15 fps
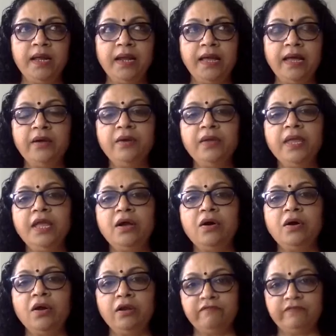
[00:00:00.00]
allowing
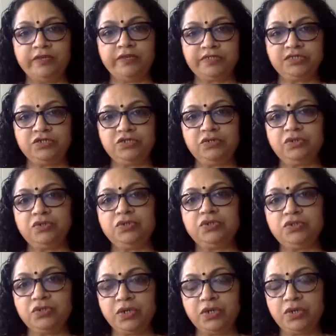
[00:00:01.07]
all of this to
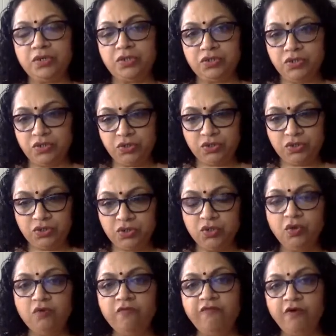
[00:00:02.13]
to
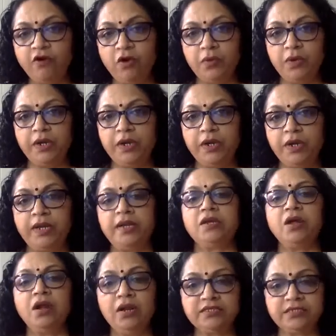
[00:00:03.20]
go forward and
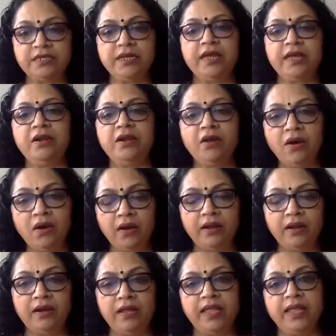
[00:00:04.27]
acknowledging and
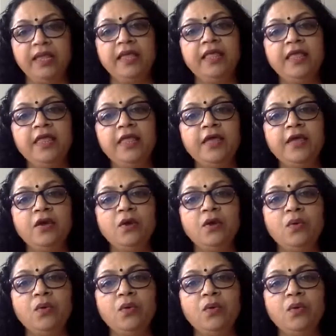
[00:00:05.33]
honoring,
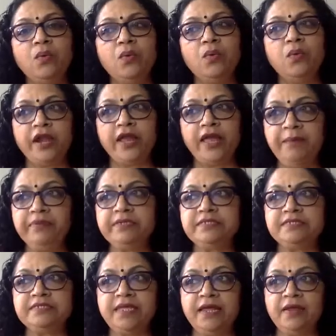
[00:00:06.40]
what
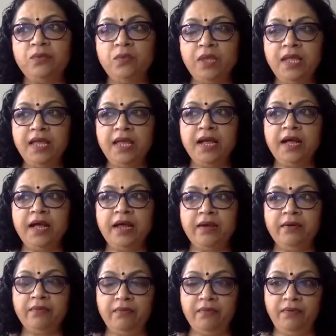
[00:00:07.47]
happens is that we
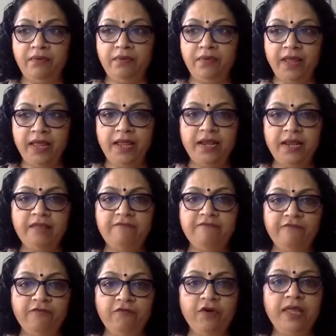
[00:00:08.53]
are really
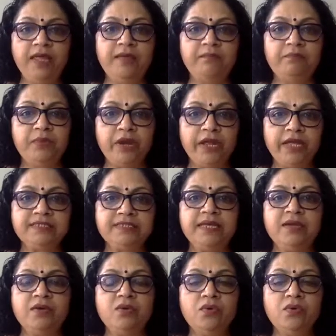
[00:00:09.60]
fully
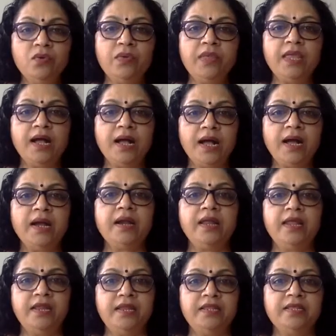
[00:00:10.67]
embracing who we are
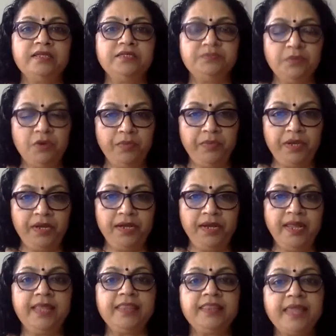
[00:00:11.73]
in this moment,
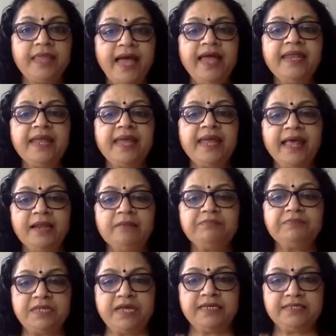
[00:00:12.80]
and that
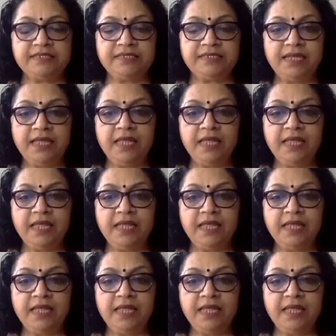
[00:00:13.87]
helps us